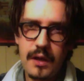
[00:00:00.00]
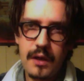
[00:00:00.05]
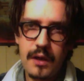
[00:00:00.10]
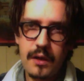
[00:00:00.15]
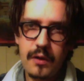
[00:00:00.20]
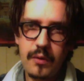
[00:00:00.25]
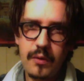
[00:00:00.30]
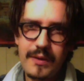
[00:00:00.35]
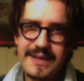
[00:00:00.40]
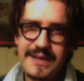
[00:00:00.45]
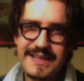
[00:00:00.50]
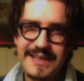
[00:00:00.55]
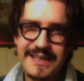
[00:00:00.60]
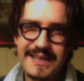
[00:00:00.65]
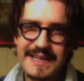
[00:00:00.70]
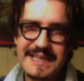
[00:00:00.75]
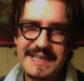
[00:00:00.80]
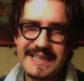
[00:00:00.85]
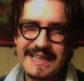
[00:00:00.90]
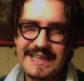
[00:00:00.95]
quite
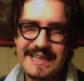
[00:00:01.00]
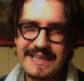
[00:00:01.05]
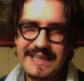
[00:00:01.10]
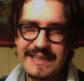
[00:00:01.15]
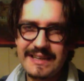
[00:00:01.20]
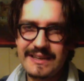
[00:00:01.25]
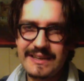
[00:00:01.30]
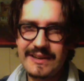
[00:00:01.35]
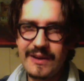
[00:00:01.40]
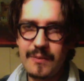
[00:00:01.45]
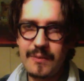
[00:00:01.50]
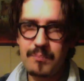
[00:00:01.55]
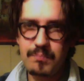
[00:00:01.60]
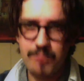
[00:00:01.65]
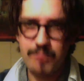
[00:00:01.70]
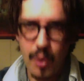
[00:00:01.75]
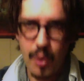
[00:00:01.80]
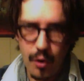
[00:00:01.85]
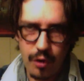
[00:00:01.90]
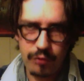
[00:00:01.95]
clearly a
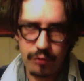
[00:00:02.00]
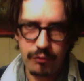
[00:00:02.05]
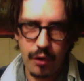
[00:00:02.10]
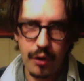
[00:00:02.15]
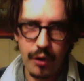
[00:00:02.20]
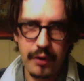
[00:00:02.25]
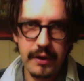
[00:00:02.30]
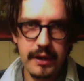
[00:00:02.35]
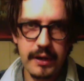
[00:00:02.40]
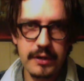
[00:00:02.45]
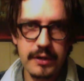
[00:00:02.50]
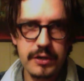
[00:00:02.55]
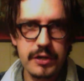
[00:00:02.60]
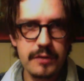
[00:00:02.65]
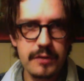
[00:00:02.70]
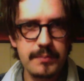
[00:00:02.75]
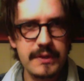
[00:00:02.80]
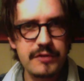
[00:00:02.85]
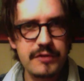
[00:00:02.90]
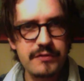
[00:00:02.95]
moron and
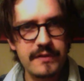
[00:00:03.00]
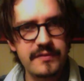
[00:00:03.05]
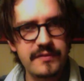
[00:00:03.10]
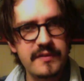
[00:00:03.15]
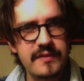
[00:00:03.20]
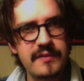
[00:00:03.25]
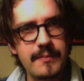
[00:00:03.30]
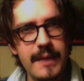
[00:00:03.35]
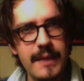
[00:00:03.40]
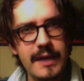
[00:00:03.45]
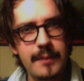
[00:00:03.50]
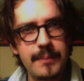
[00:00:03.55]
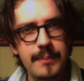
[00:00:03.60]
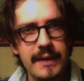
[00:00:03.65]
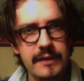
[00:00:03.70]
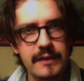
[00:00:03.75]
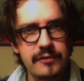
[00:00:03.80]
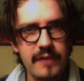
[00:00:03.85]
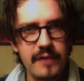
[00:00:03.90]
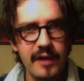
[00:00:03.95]
couldn't be trusted to make a
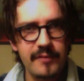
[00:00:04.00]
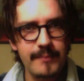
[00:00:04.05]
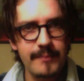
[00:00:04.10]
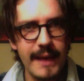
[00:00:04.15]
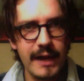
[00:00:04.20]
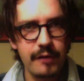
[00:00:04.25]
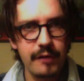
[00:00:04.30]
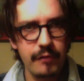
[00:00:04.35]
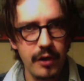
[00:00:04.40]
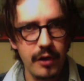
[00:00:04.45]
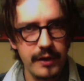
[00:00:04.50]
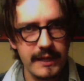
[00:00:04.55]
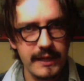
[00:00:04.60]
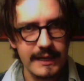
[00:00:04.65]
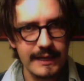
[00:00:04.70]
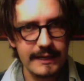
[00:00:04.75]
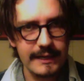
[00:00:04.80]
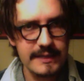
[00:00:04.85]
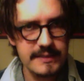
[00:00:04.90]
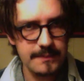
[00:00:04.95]
picture out of macaroni
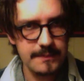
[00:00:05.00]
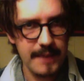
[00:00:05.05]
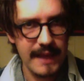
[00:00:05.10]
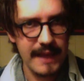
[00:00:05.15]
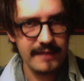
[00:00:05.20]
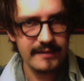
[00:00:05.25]
and glitter pens,